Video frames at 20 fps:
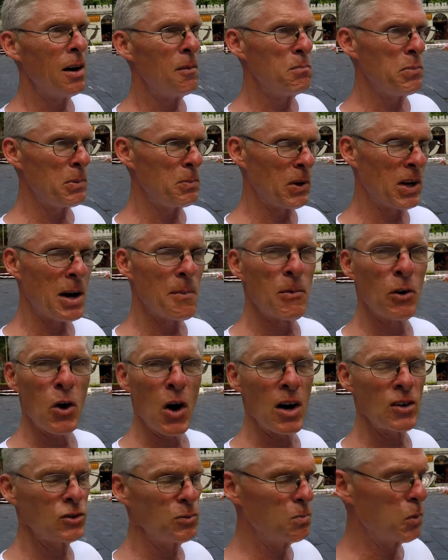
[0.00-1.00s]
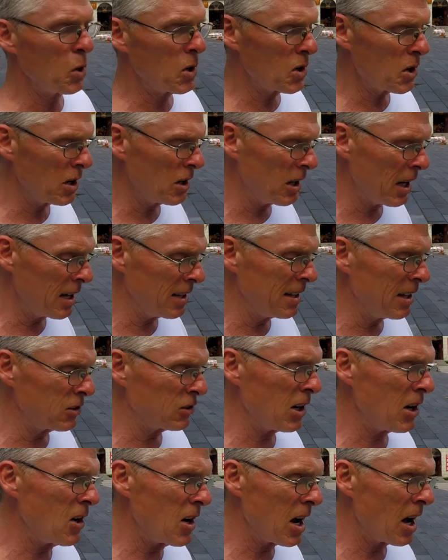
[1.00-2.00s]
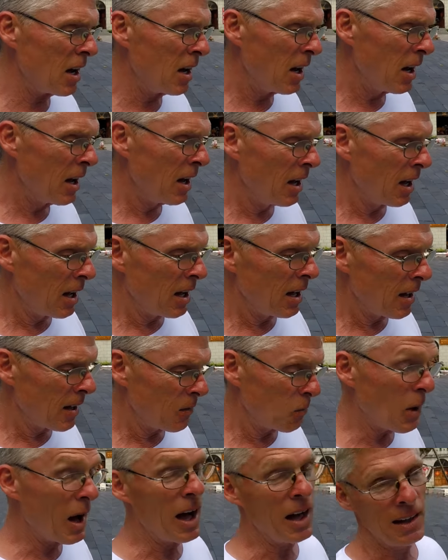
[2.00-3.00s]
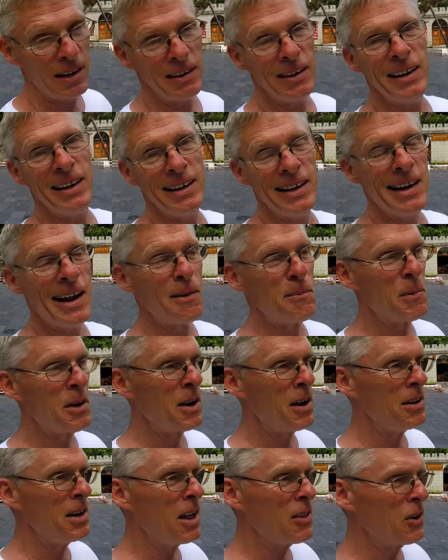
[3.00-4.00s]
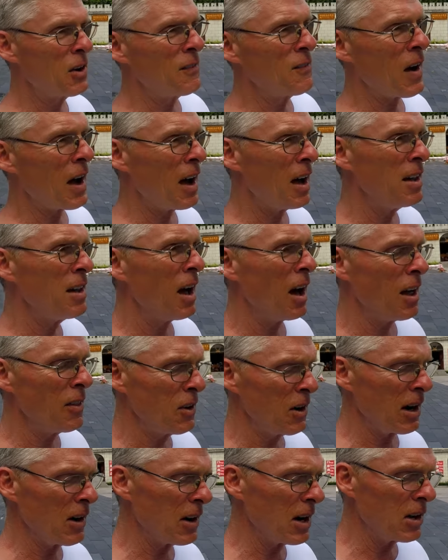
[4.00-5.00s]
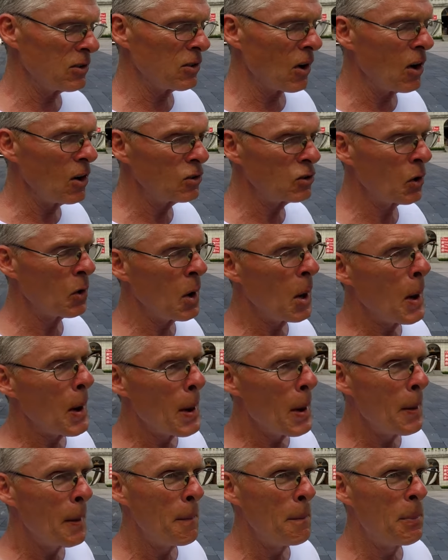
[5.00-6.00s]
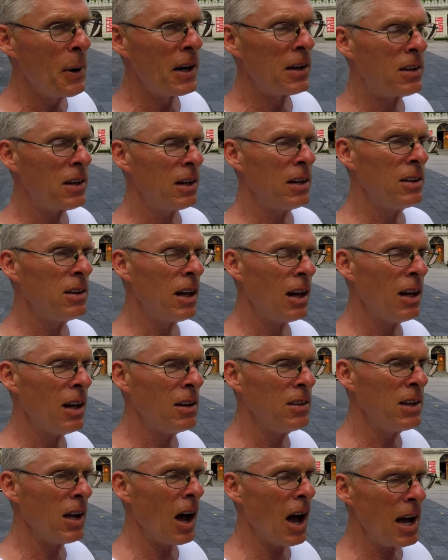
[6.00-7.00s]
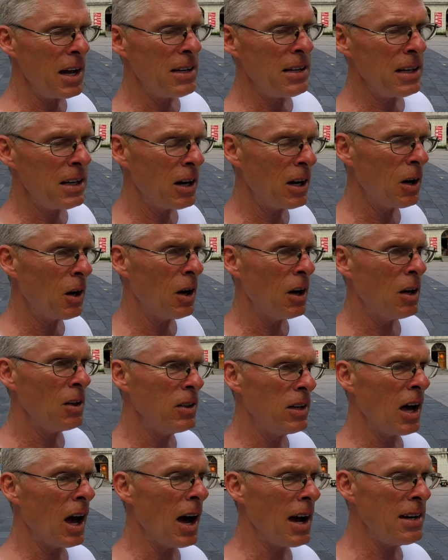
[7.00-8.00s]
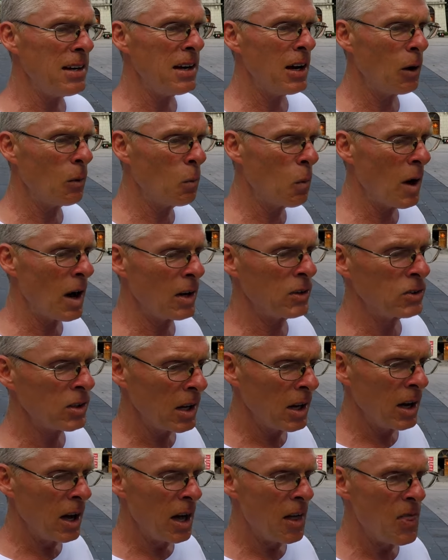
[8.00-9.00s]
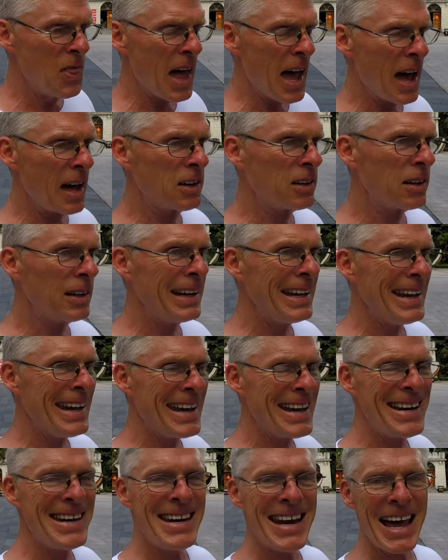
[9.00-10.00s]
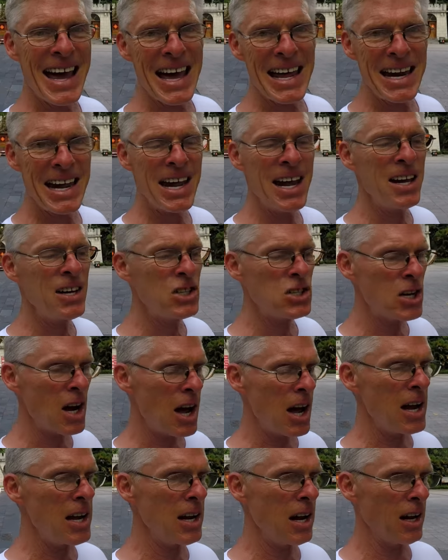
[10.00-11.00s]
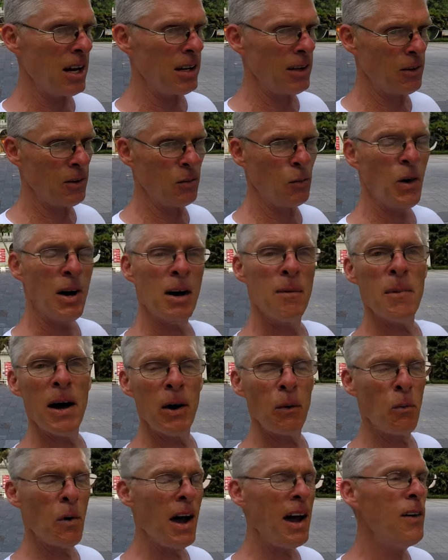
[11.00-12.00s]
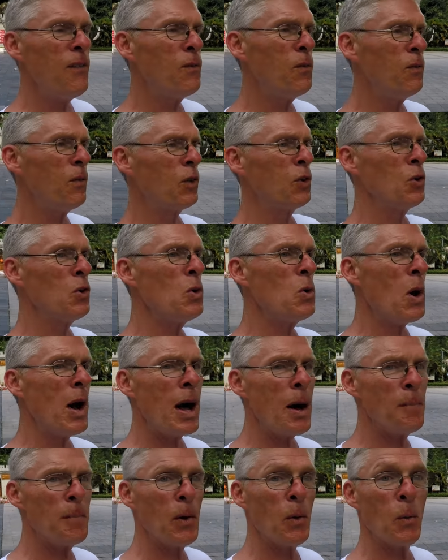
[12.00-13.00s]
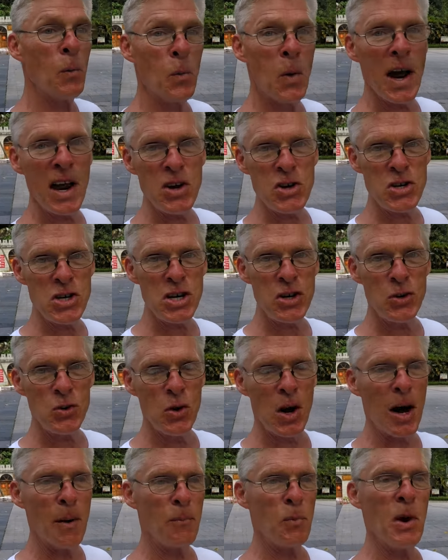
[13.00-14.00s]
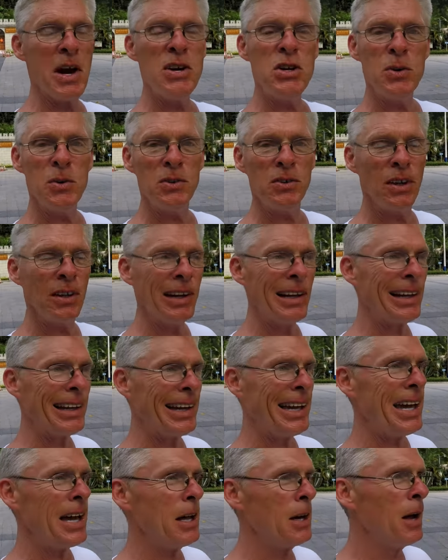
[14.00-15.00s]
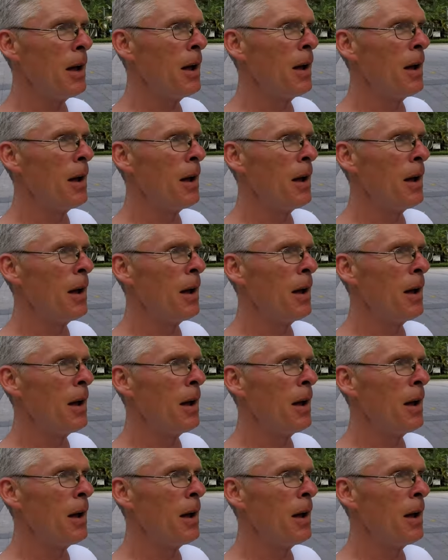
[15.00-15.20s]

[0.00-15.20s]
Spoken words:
People come across the border in this area. Well, and another of other areas also. But the idea was that in Nanning, China, where my wife grew up, when she was a little kid,